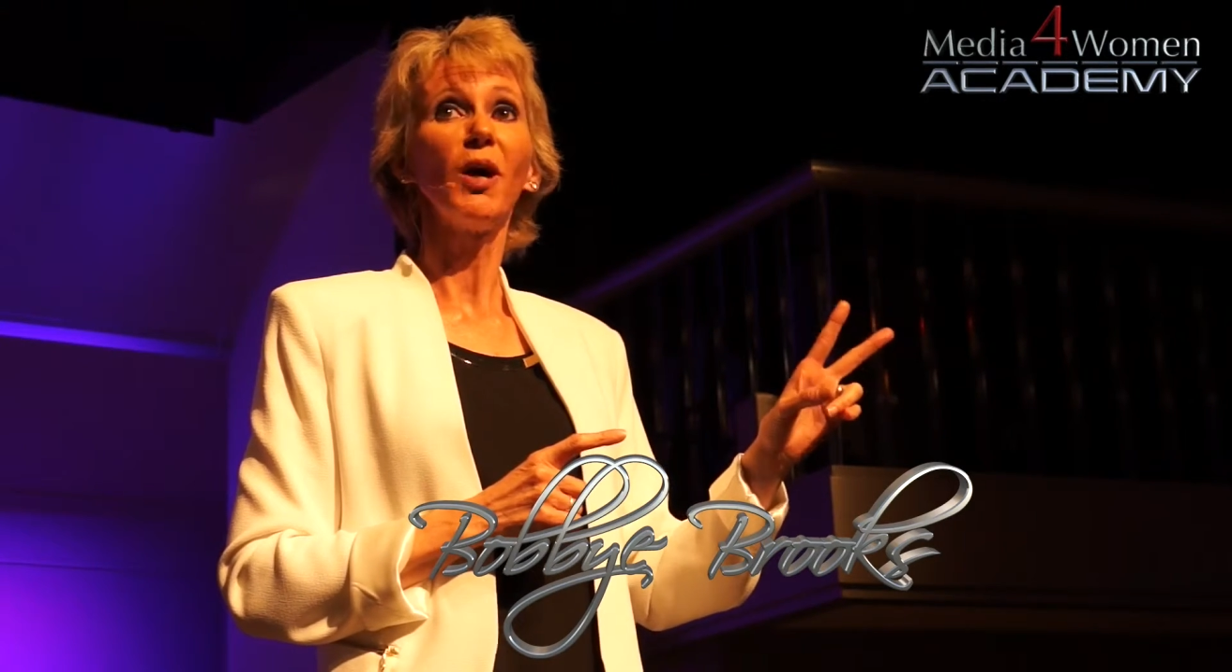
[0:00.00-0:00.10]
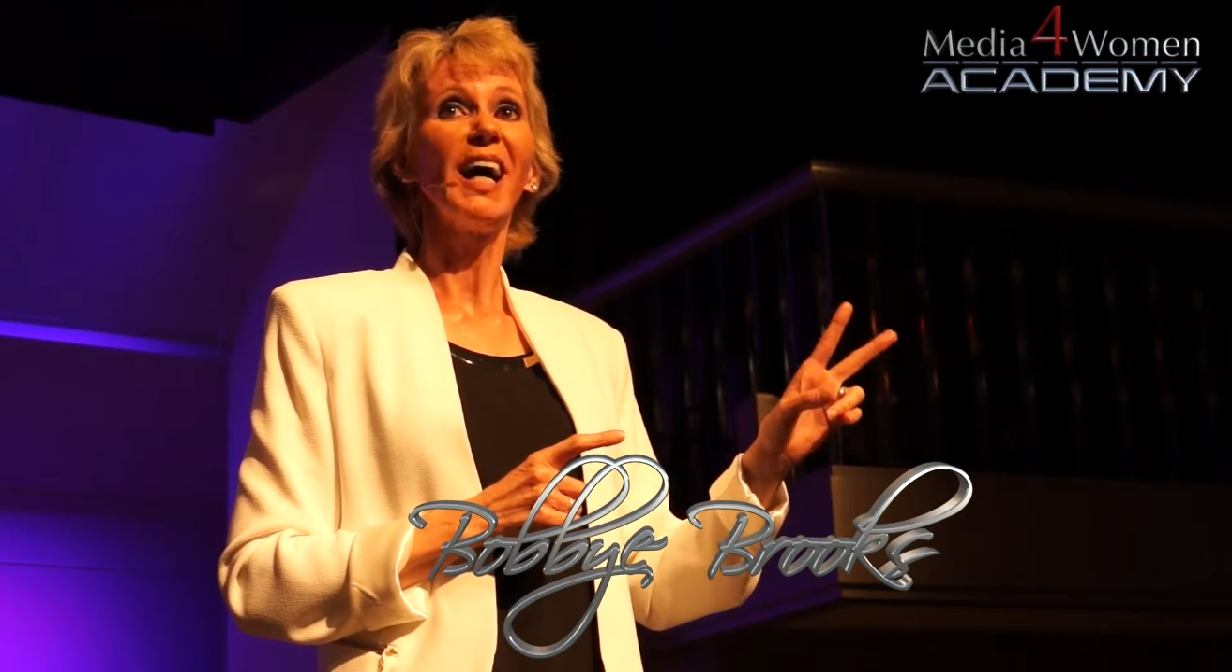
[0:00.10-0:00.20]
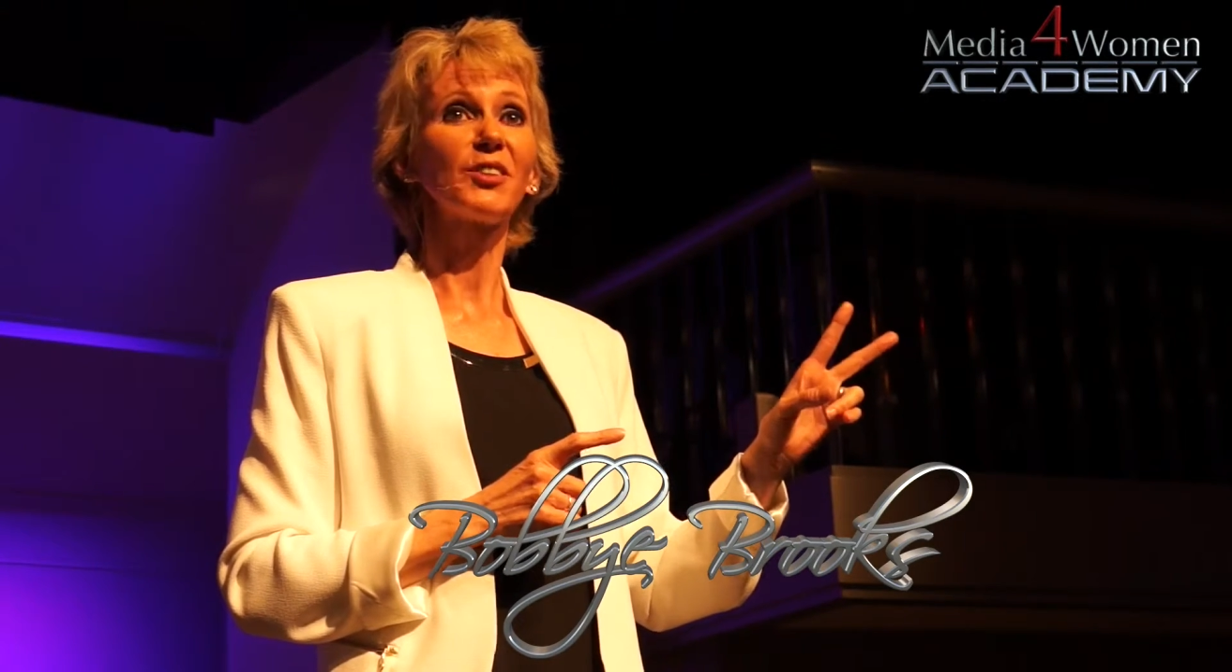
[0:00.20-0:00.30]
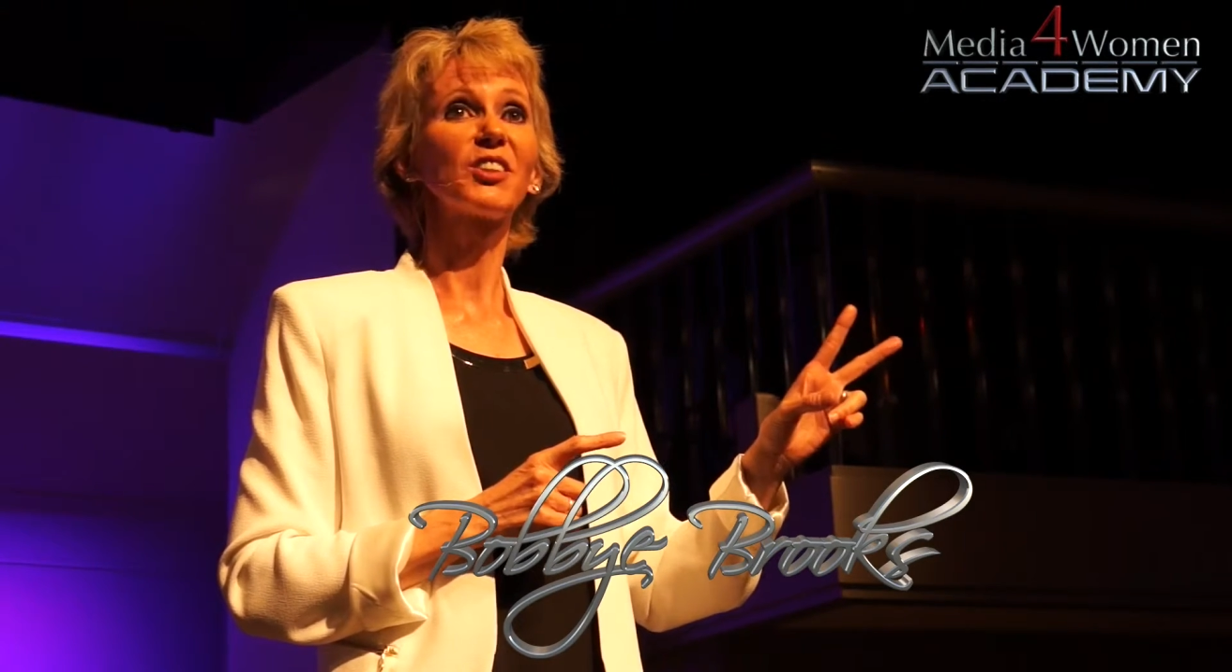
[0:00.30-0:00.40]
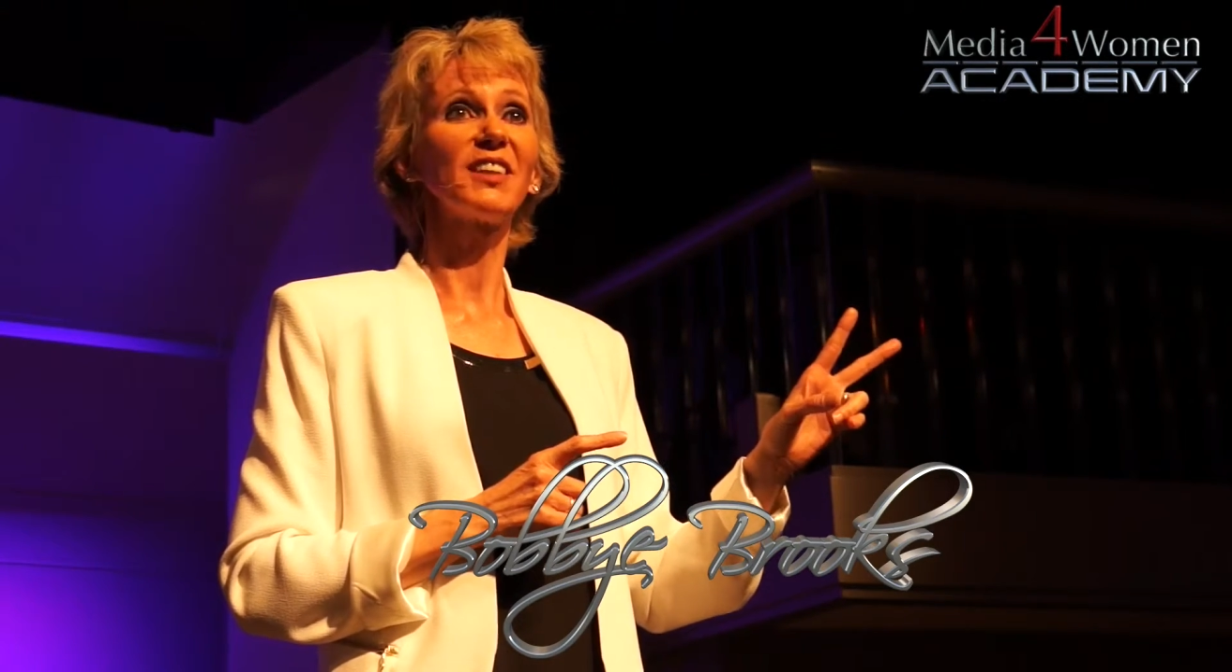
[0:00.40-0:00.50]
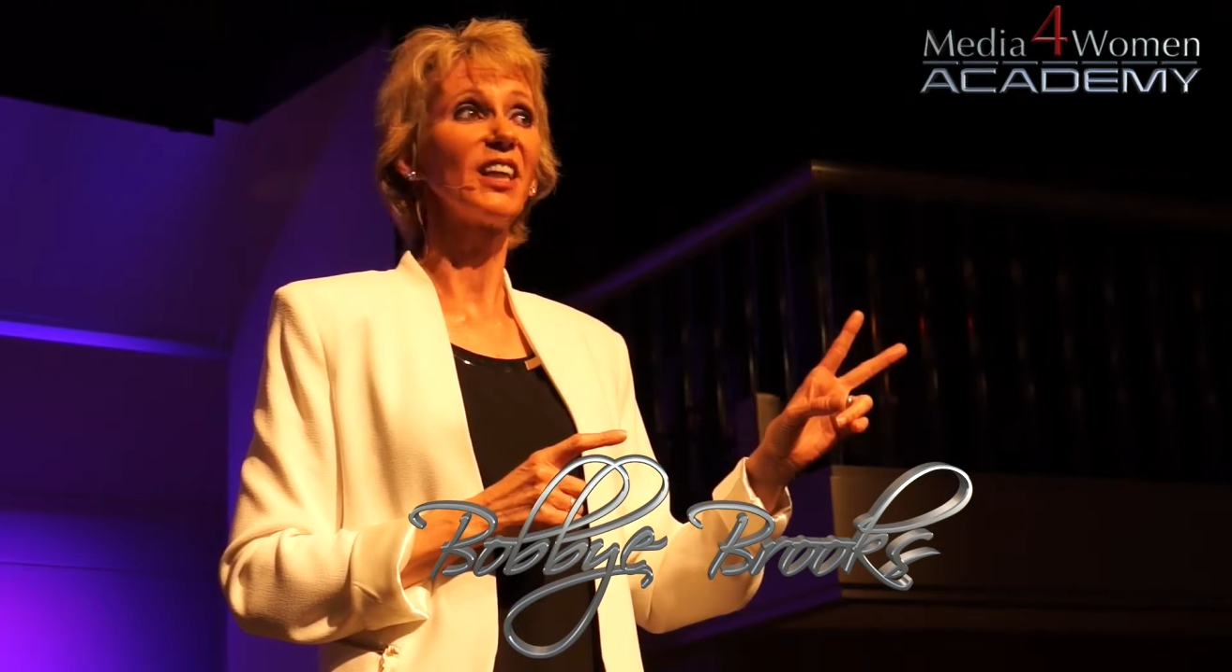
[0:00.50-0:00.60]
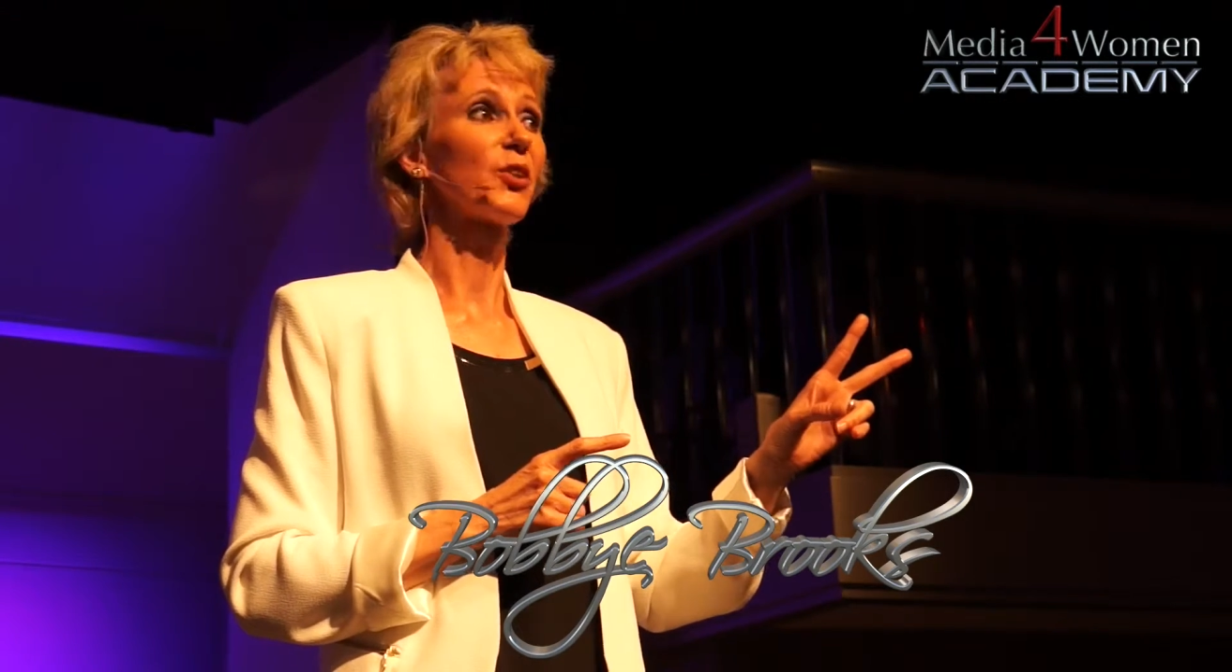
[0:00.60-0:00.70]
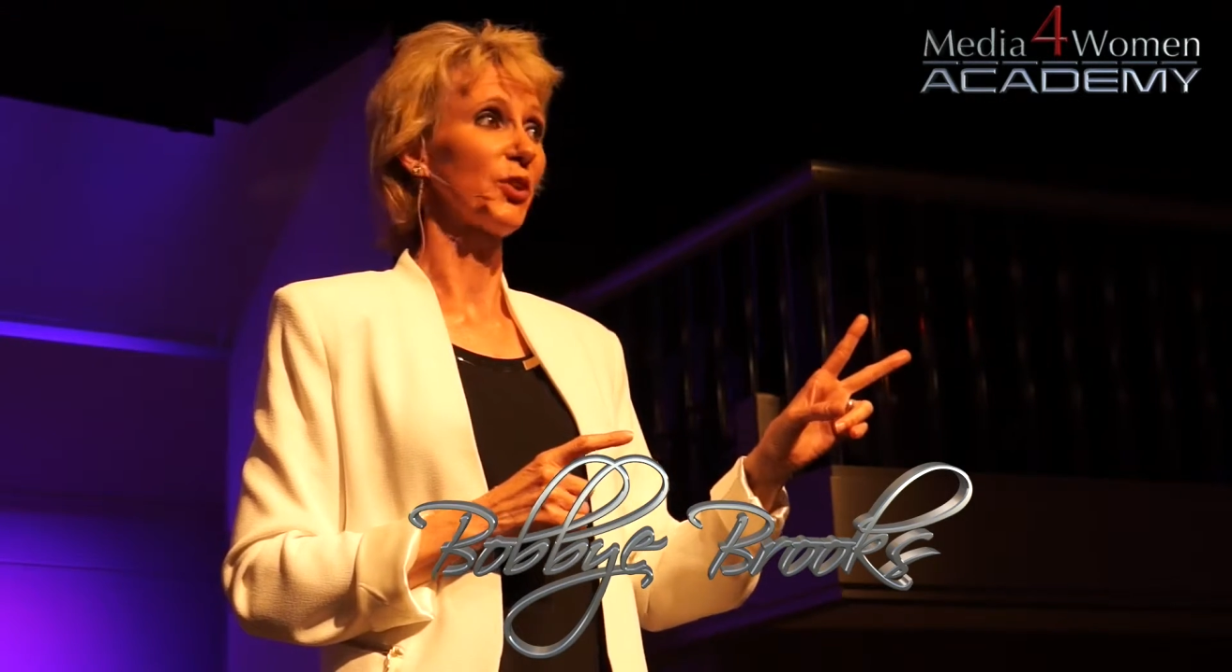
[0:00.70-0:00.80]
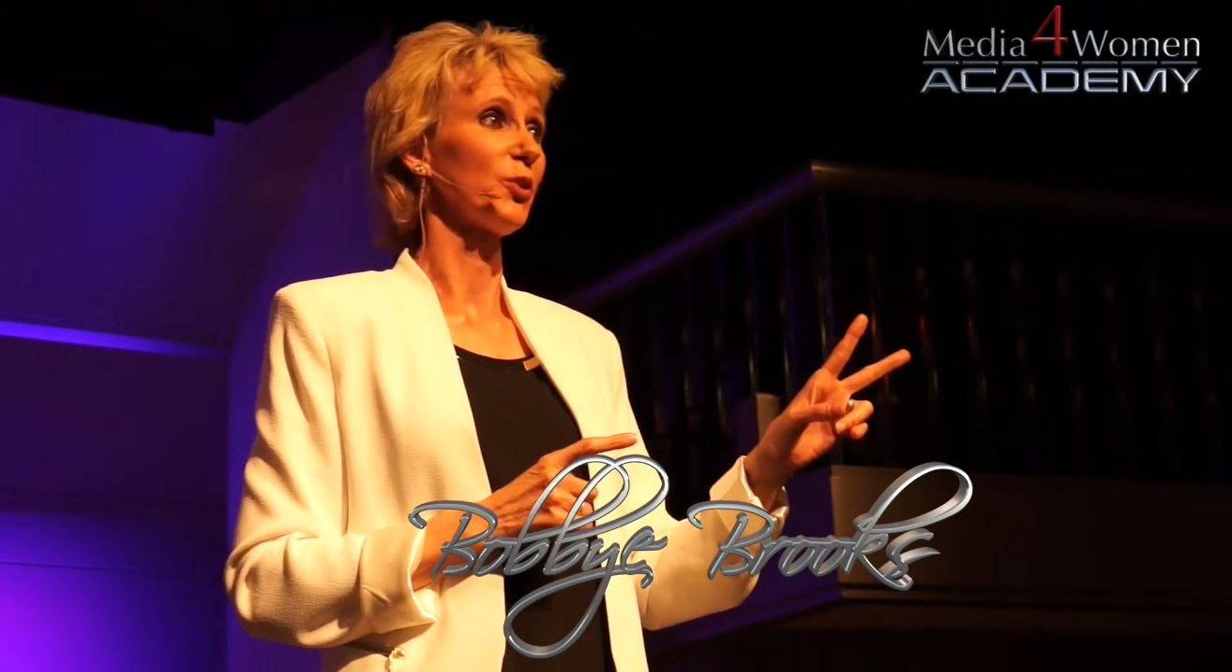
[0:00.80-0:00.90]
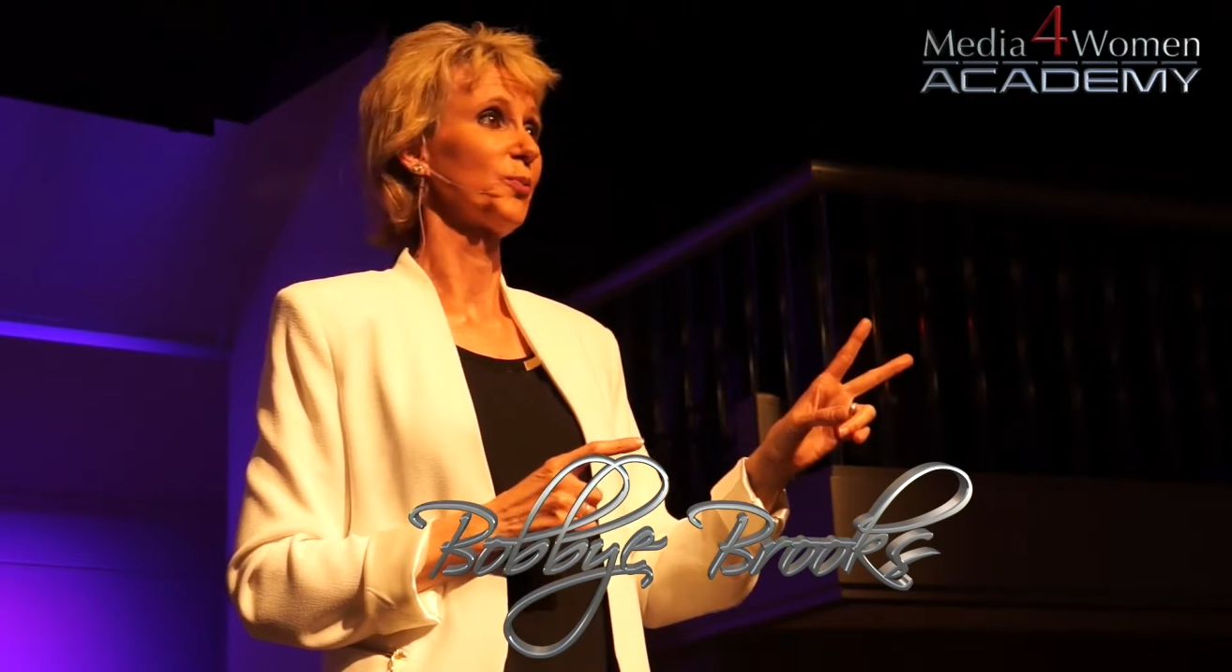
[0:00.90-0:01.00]

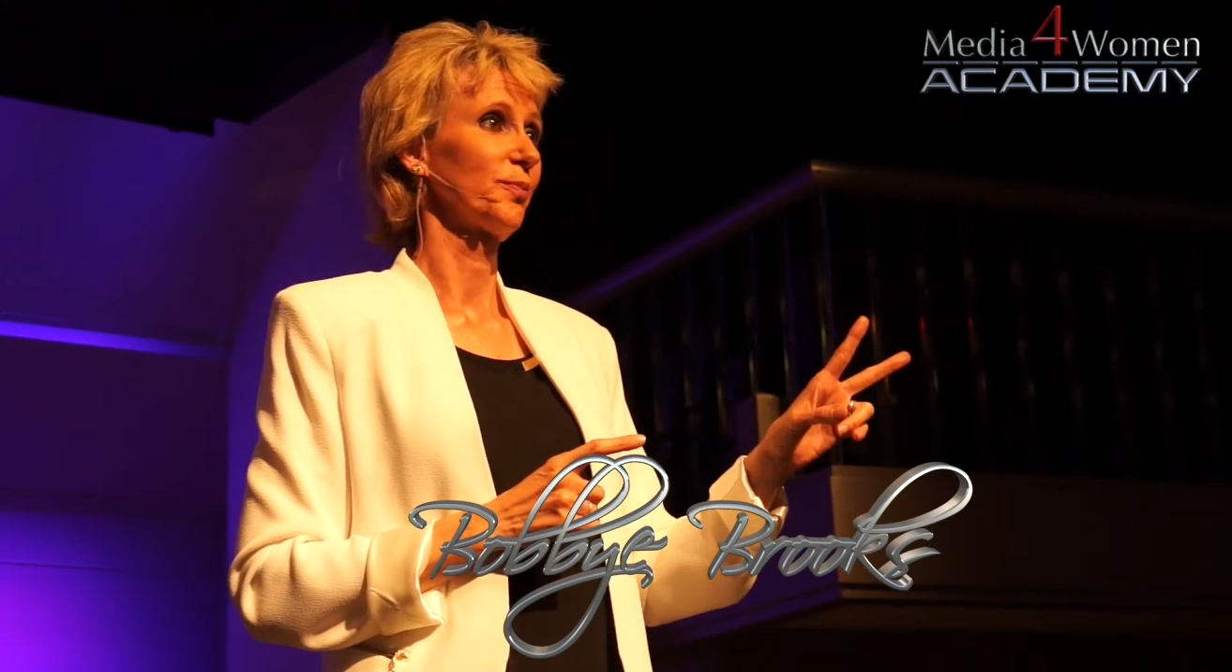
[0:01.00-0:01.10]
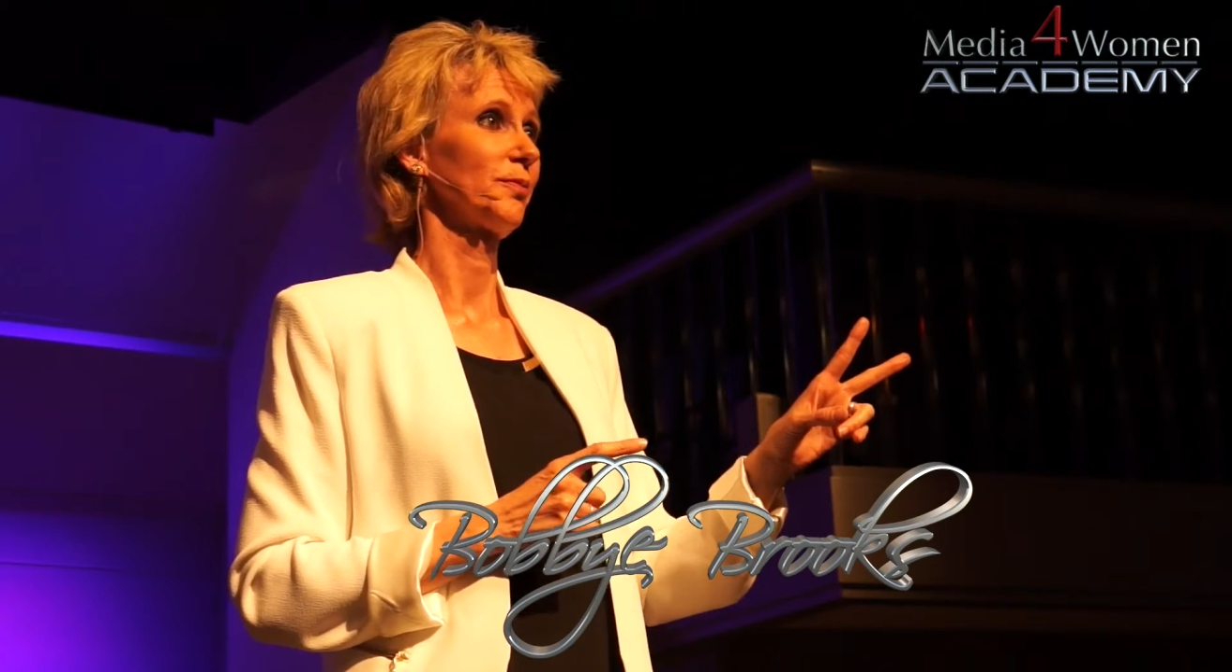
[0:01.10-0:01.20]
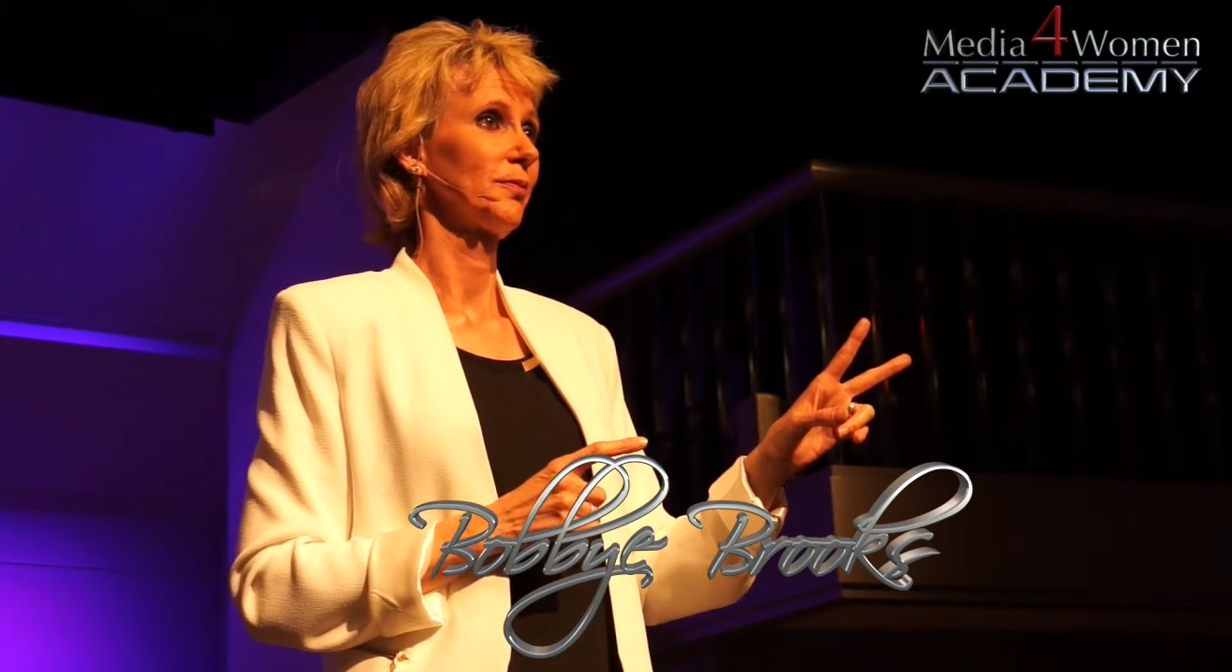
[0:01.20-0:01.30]
outstare you.